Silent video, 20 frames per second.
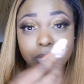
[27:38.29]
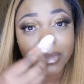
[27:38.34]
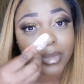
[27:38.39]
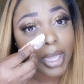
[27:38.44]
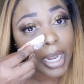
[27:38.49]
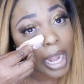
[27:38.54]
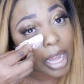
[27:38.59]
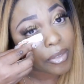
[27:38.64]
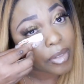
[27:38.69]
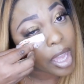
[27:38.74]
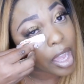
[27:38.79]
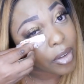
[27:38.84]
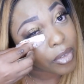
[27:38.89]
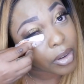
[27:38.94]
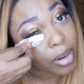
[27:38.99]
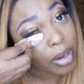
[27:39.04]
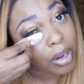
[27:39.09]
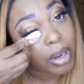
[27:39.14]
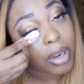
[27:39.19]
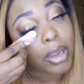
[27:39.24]
that I've
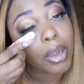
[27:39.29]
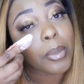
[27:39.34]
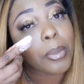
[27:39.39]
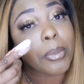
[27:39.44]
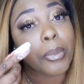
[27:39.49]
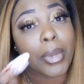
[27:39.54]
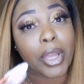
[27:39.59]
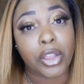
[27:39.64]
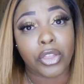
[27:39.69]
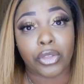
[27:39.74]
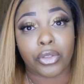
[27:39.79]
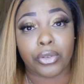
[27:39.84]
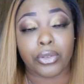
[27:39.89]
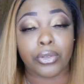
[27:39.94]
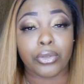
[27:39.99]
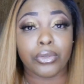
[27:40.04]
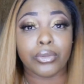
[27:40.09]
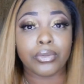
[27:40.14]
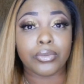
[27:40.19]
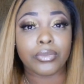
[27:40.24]
ever been
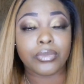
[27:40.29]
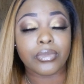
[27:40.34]
through.